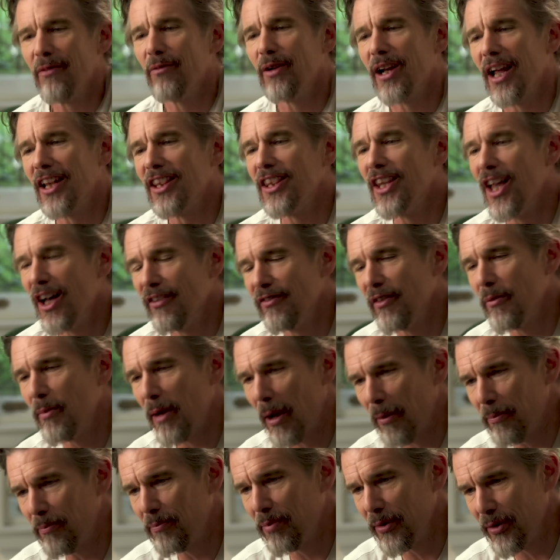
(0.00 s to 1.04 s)
And what I love
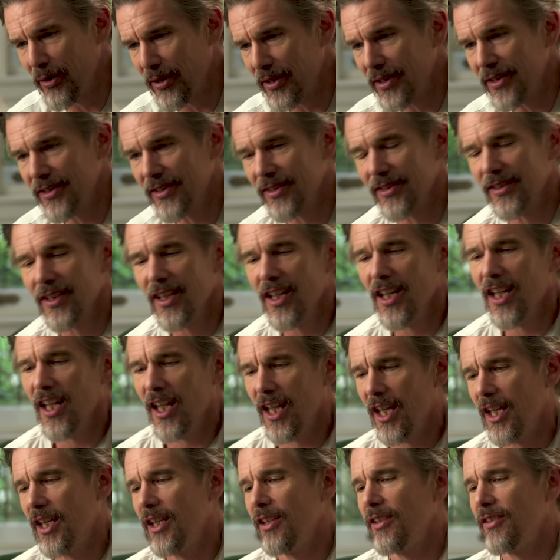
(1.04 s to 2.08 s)
about books
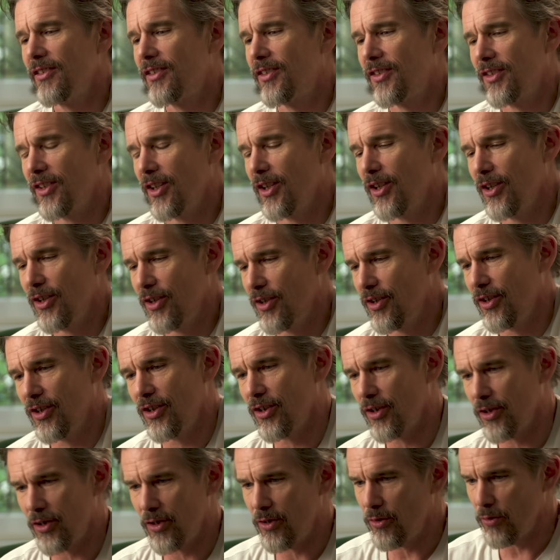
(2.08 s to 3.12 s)
is
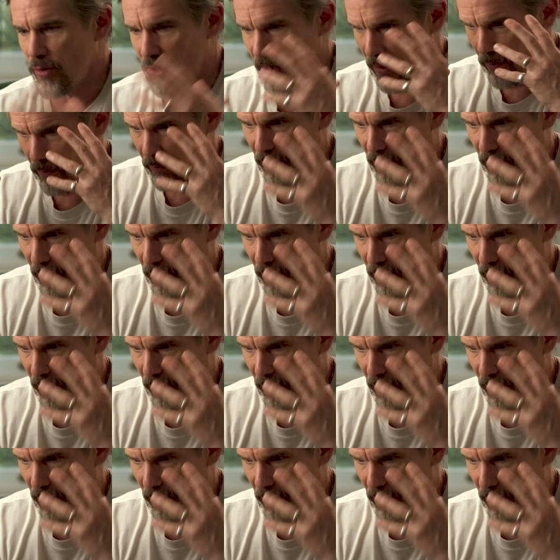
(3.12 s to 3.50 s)
you can